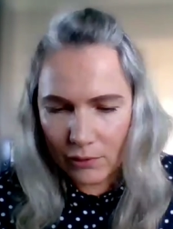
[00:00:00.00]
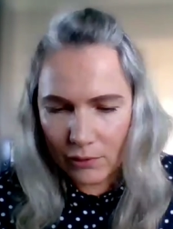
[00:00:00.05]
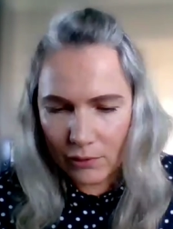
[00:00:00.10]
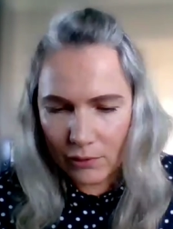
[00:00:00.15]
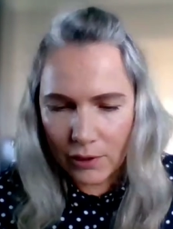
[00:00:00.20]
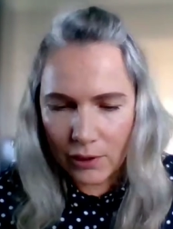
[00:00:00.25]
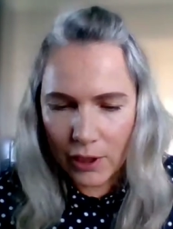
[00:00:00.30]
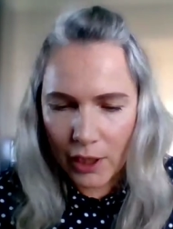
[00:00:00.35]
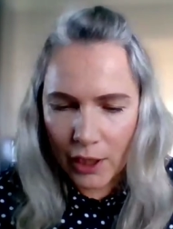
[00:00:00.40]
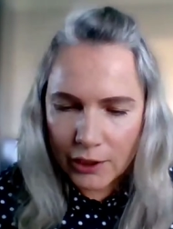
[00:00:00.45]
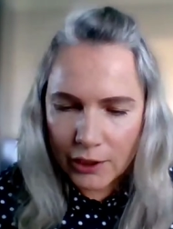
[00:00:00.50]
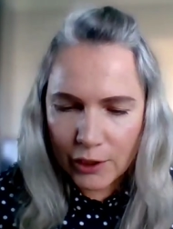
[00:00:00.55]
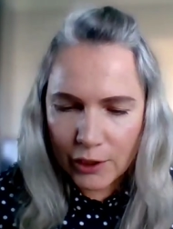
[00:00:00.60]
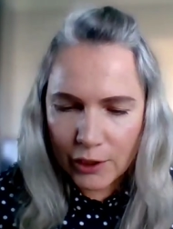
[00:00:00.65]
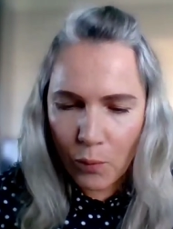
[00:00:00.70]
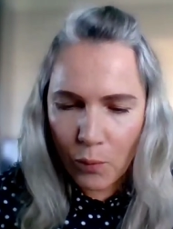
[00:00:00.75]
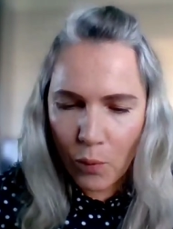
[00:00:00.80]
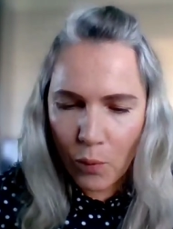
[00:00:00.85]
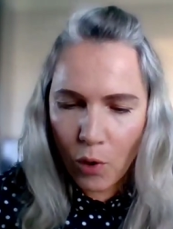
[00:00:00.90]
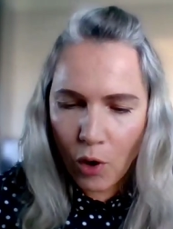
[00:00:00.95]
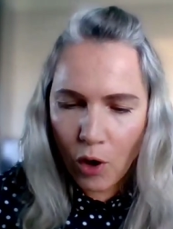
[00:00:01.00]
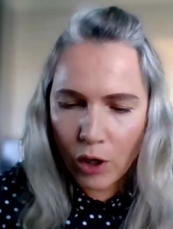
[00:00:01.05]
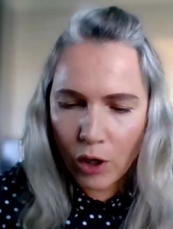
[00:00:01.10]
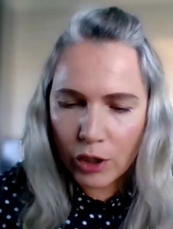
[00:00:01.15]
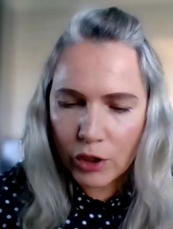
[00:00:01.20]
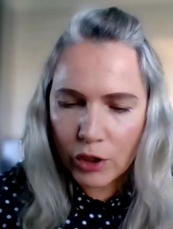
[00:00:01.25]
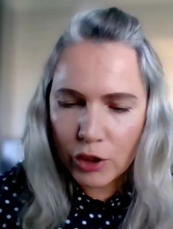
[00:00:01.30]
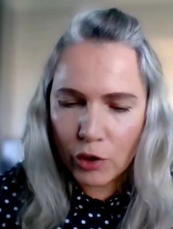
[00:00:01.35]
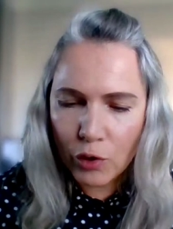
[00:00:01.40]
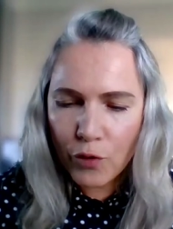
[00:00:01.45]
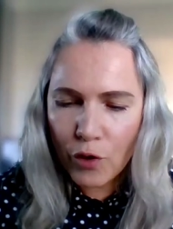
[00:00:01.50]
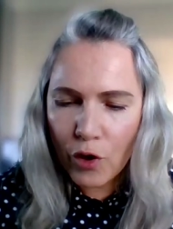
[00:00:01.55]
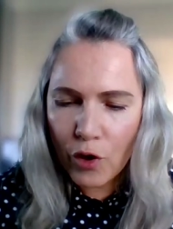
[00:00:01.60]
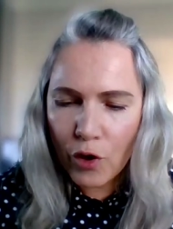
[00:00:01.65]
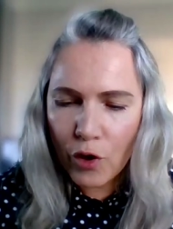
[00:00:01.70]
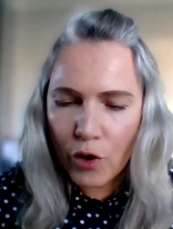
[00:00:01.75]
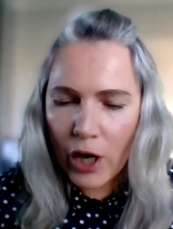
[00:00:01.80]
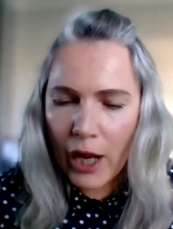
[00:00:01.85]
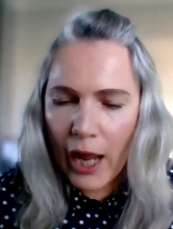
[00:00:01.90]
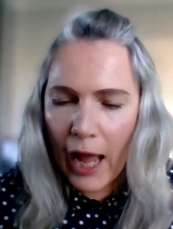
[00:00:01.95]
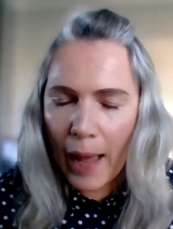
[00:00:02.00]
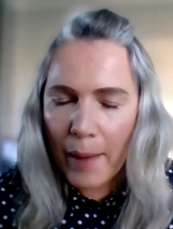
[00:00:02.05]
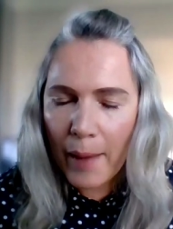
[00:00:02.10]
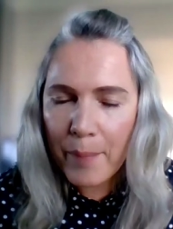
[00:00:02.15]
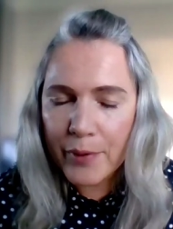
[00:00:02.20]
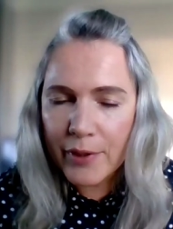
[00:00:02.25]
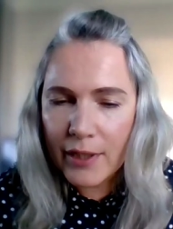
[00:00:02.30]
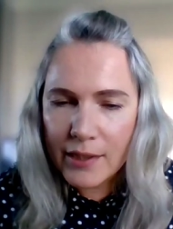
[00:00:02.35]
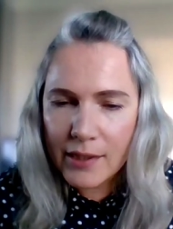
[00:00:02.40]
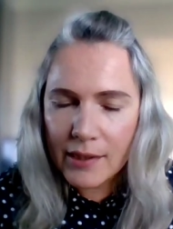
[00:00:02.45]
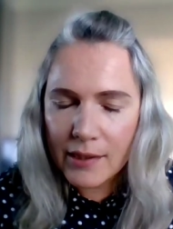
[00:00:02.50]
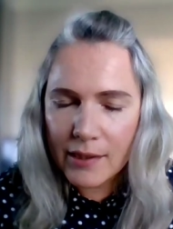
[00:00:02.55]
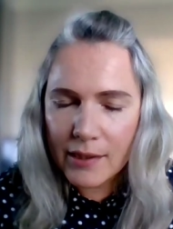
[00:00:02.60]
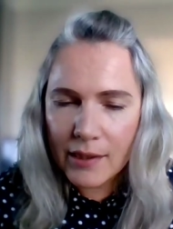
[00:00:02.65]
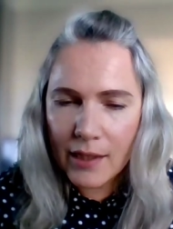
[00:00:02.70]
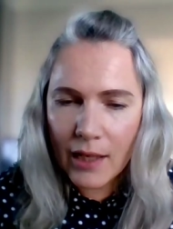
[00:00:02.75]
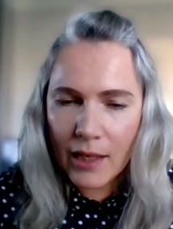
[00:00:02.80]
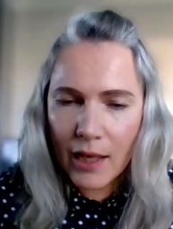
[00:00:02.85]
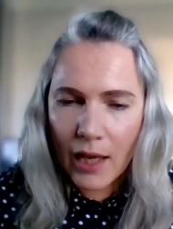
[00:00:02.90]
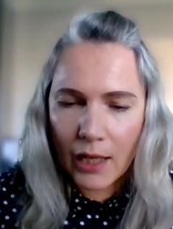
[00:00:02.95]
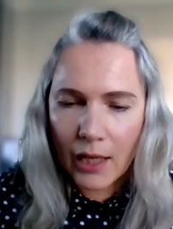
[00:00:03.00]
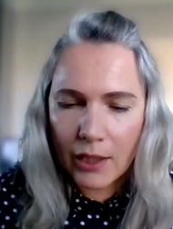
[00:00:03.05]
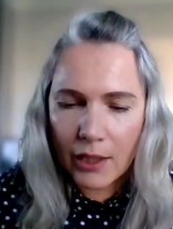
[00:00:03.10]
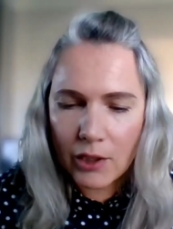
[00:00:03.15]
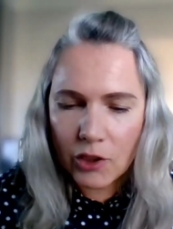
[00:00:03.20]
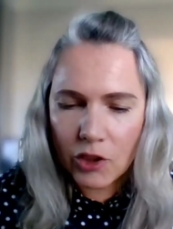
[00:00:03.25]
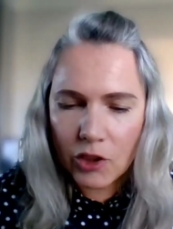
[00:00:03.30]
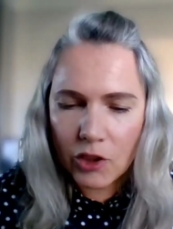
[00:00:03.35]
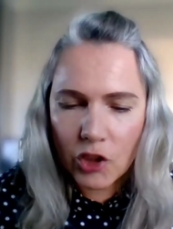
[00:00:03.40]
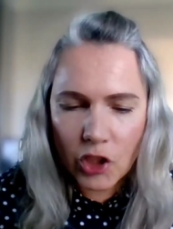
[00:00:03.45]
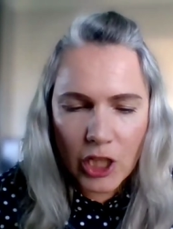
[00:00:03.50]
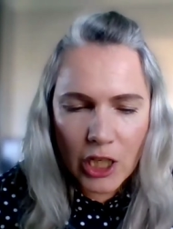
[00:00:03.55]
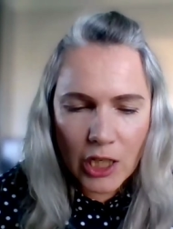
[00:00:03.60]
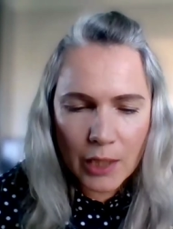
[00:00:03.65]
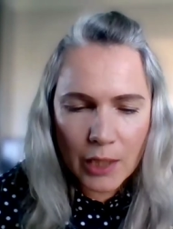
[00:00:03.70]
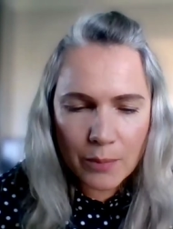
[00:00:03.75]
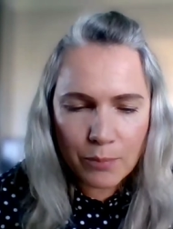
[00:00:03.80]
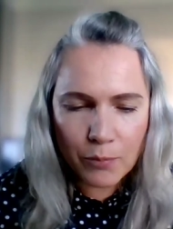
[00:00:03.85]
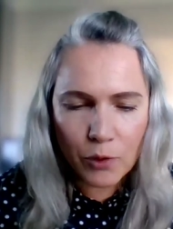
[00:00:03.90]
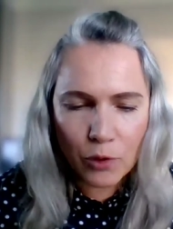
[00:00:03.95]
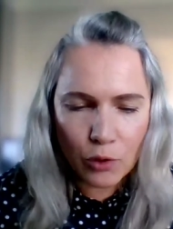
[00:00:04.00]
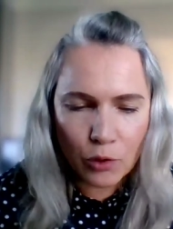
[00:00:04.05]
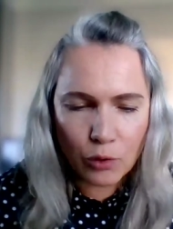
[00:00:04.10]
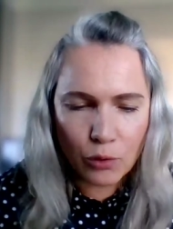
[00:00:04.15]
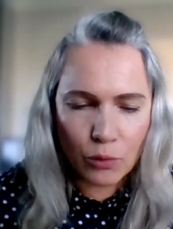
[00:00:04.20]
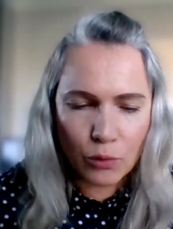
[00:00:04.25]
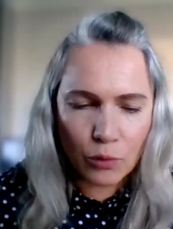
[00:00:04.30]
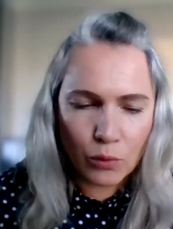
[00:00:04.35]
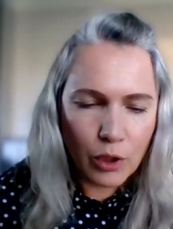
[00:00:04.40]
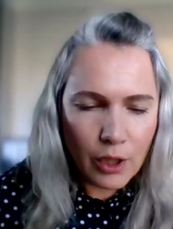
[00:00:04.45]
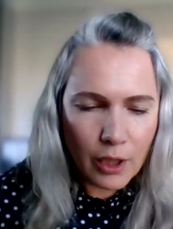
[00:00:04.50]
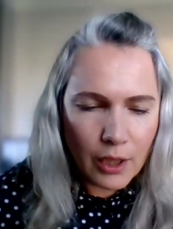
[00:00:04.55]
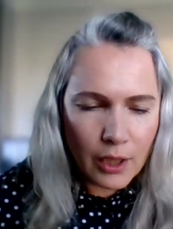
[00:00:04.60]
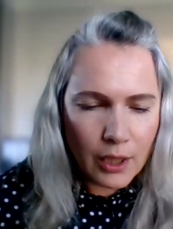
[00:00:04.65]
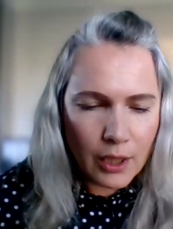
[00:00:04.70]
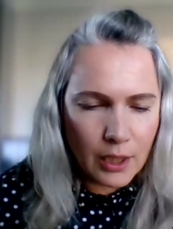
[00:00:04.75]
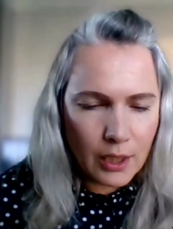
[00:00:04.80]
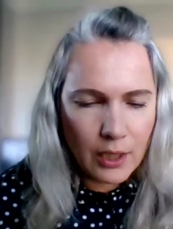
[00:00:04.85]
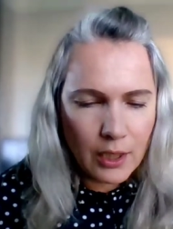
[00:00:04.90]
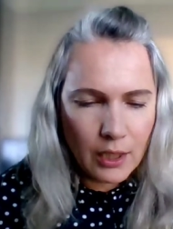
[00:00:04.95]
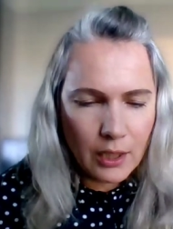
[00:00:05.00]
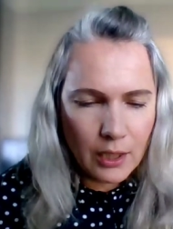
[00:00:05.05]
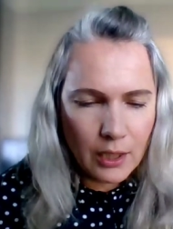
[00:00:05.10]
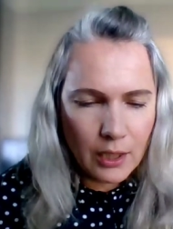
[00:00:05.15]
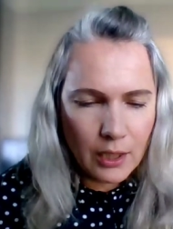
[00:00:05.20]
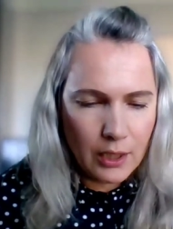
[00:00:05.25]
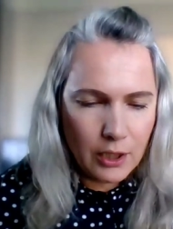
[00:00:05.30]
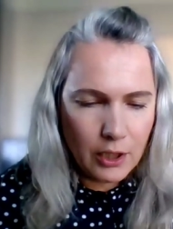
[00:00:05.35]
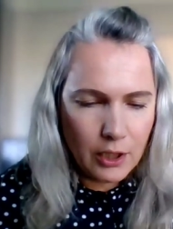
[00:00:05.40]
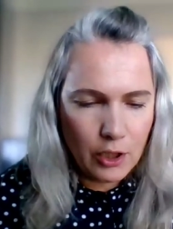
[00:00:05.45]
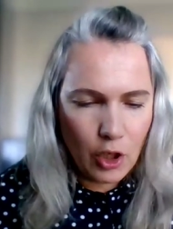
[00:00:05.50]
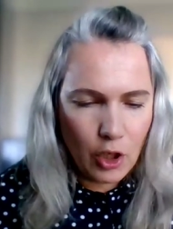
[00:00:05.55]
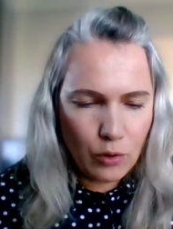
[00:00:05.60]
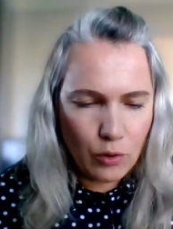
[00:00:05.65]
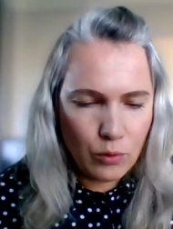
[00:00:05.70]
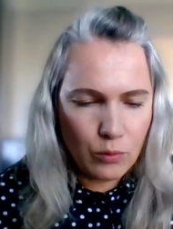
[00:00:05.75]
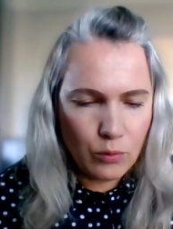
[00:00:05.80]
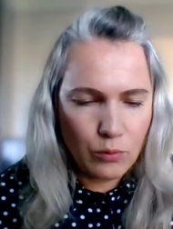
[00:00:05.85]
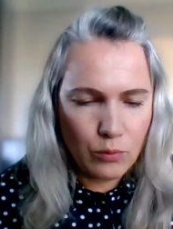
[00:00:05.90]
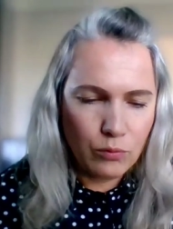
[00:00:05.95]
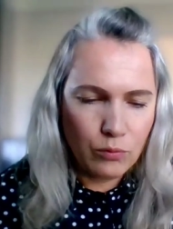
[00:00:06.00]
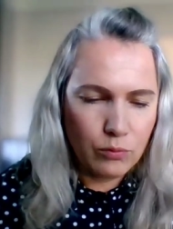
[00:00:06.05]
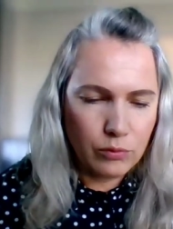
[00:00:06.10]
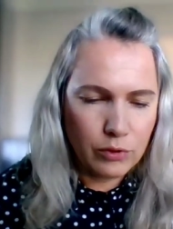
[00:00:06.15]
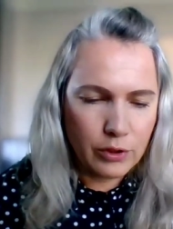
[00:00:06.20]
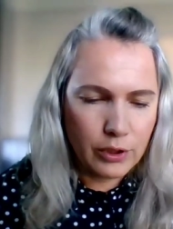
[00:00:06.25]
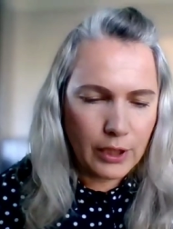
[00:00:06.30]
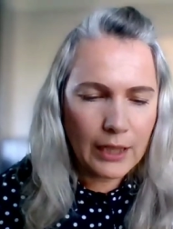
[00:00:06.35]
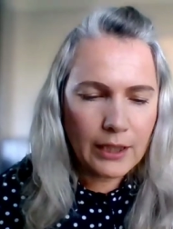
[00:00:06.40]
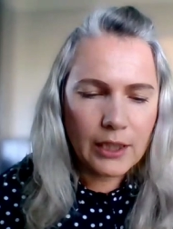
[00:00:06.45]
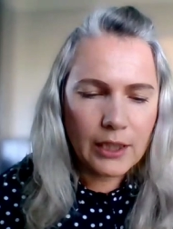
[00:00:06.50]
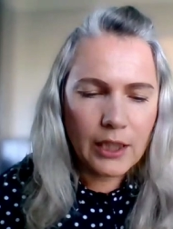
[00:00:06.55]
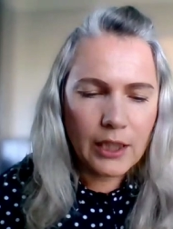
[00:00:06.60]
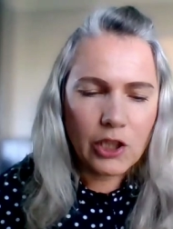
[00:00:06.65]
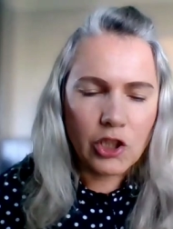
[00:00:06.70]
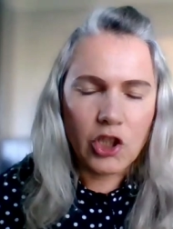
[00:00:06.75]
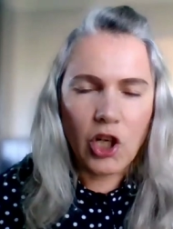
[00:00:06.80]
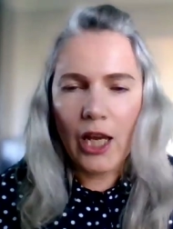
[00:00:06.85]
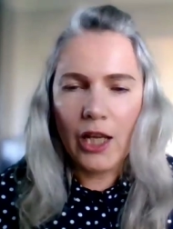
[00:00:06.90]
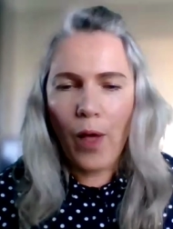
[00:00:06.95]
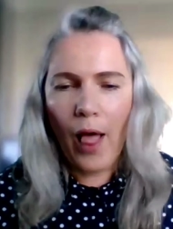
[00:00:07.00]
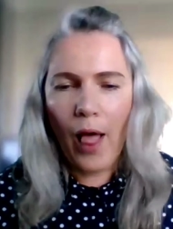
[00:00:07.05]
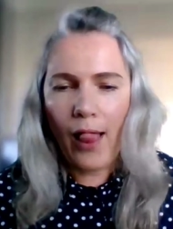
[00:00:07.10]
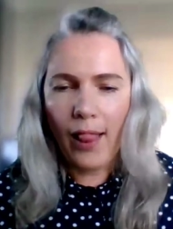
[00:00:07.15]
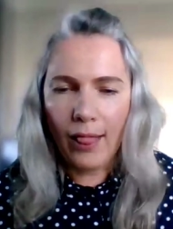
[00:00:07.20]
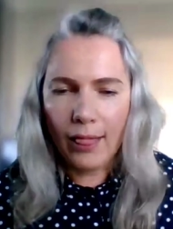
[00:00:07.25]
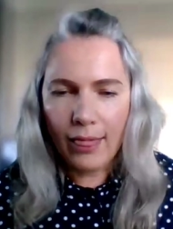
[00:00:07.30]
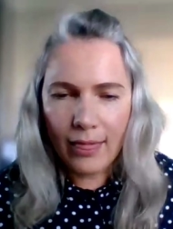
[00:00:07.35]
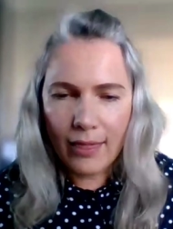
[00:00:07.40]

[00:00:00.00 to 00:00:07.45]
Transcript: into the world to look for look for happiness and dream to, you know, getting a giant wealth.